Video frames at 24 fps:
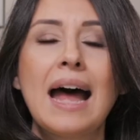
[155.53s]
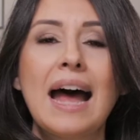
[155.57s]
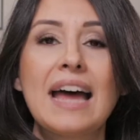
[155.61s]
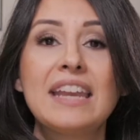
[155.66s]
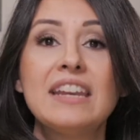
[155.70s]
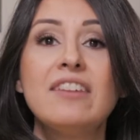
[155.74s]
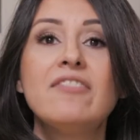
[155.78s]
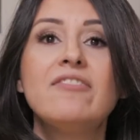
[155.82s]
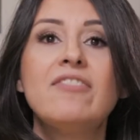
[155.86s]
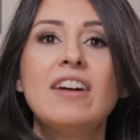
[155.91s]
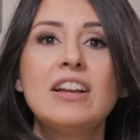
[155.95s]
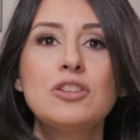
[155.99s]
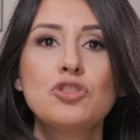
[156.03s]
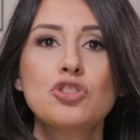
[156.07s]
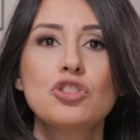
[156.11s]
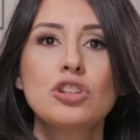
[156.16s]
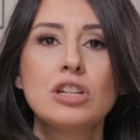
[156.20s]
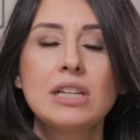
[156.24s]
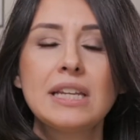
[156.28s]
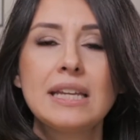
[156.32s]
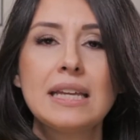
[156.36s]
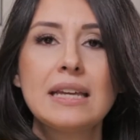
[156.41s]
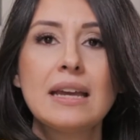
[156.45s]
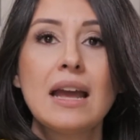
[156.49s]
And
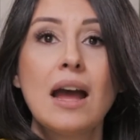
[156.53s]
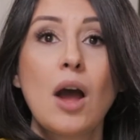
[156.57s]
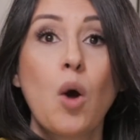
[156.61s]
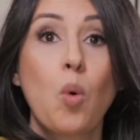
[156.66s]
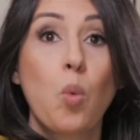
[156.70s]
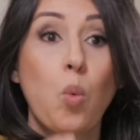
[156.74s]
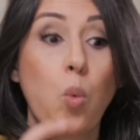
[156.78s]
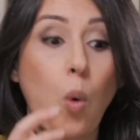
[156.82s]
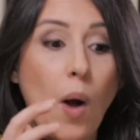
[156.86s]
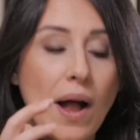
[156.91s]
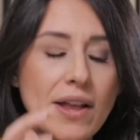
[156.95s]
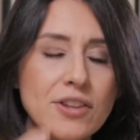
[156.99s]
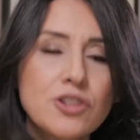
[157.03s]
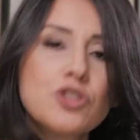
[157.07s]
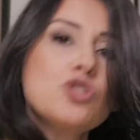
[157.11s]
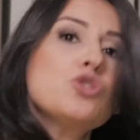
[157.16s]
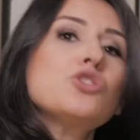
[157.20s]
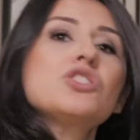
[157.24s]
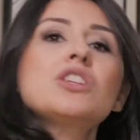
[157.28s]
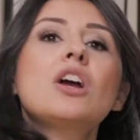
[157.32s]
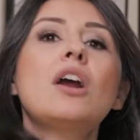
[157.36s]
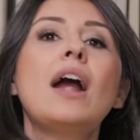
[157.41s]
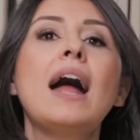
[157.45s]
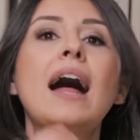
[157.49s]
eventually, once you
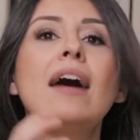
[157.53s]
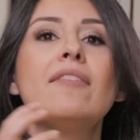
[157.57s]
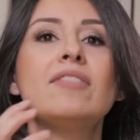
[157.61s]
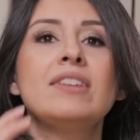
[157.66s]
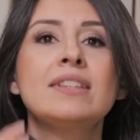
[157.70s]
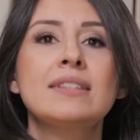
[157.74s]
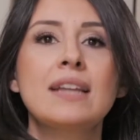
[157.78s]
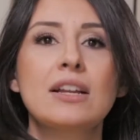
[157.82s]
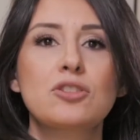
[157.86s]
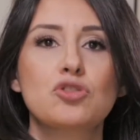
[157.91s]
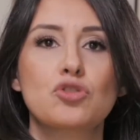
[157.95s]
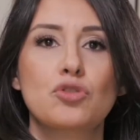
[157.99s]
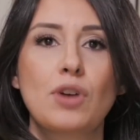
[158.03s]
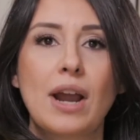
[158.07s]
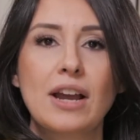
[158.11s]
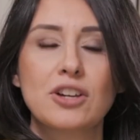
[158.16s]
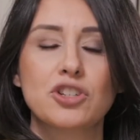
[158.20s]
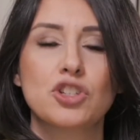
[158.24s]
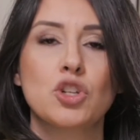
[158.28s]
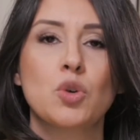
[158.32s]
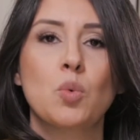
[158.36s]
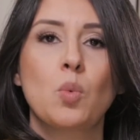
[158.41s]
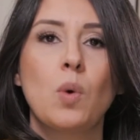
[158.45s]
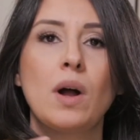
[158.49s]
start having that
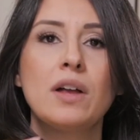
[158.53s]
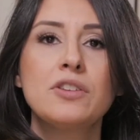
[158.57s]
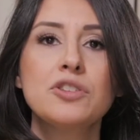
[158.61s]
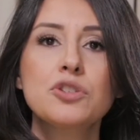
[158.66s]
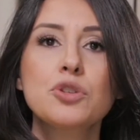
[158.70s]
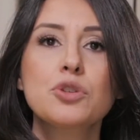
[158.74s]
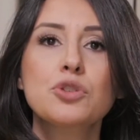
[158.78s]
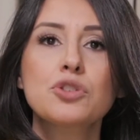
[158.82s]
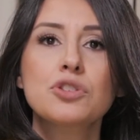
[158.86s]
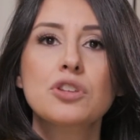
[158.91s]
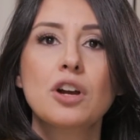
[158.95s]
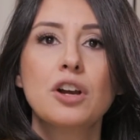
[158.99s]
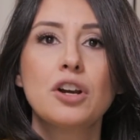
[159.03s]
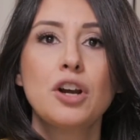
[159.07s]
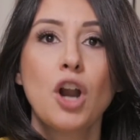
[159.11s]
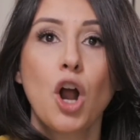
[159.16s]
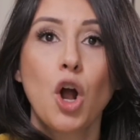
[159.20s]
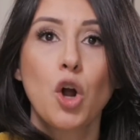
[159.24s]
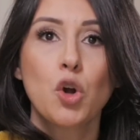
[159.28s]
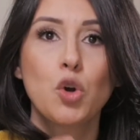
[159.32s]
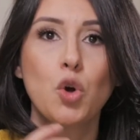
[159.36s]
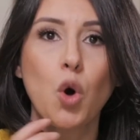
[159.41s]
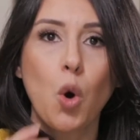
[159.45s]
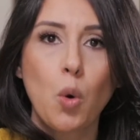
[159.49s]
traction, once you start
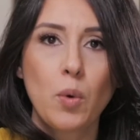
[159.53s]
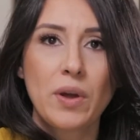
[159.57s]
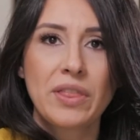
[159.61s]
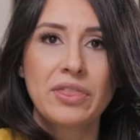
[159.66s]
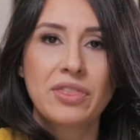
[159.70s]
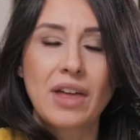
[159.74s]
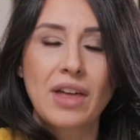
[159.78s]
going